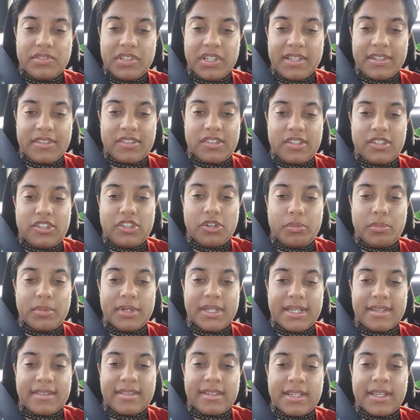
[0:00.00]
And she told
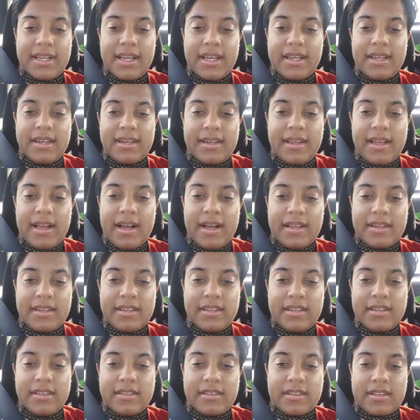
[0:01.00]
me not to get any
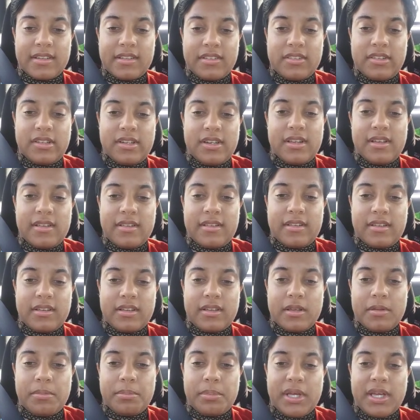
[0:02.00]
ideas because she
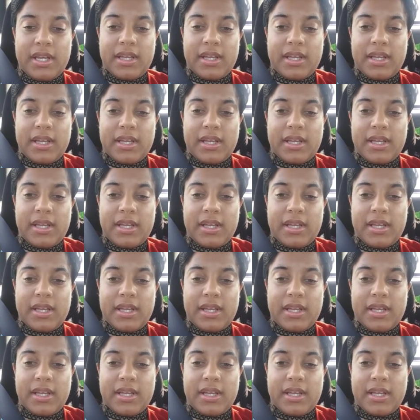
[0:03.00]
doesn't get